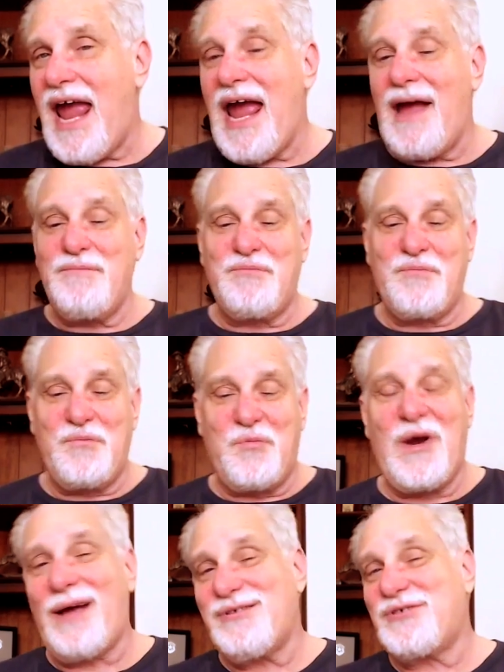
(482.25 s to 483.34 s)
And
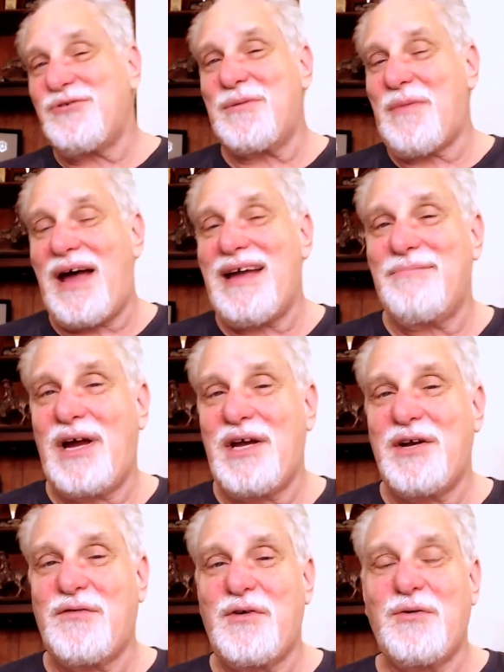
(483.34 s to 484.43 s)
when I was doing my
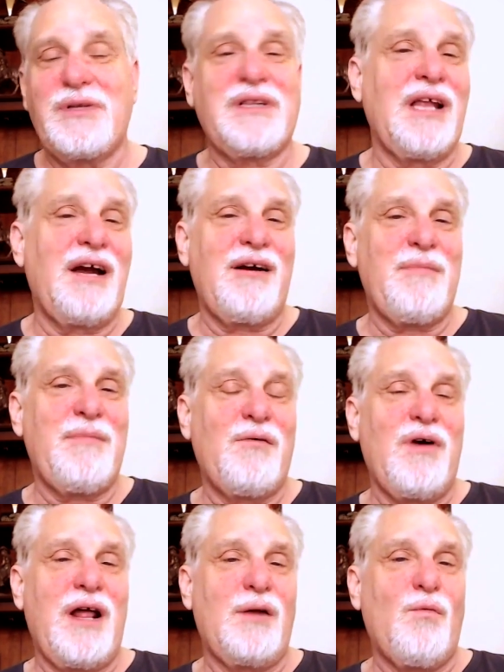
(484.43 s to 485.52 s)
interview with Larry, my
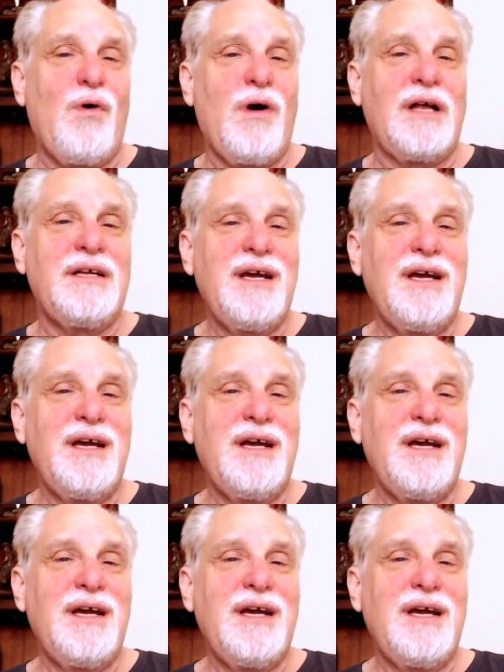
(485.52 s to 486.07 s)
one-on-one,